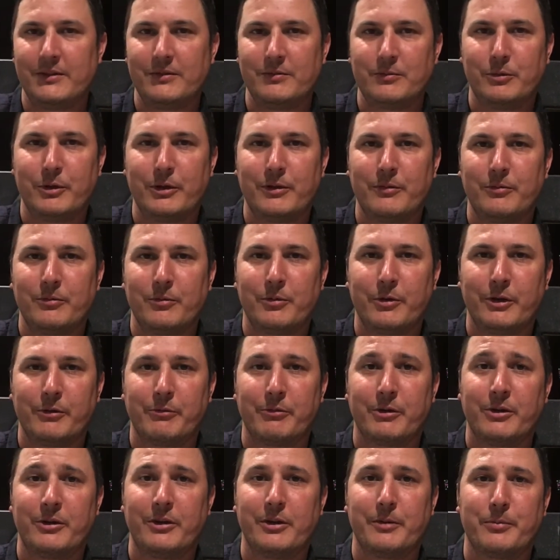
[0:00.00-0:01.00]
We
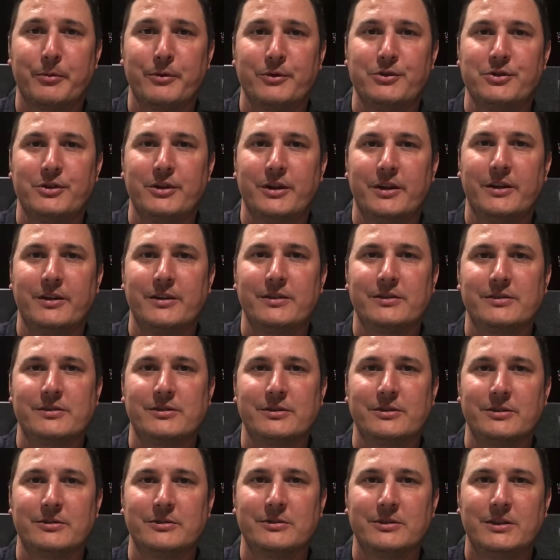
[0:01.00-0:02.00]
really appreciate it.
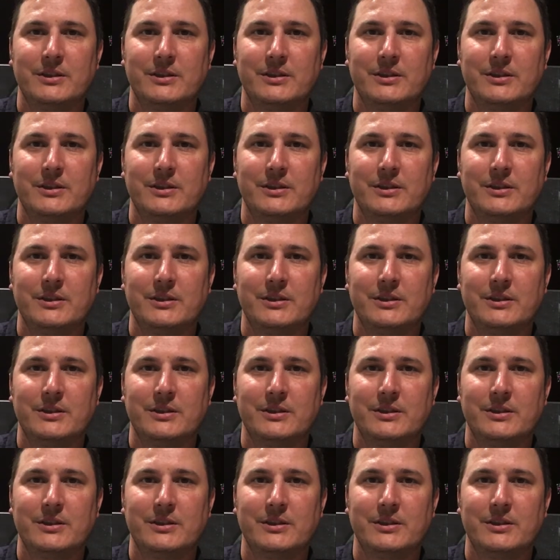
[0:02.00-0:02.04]
So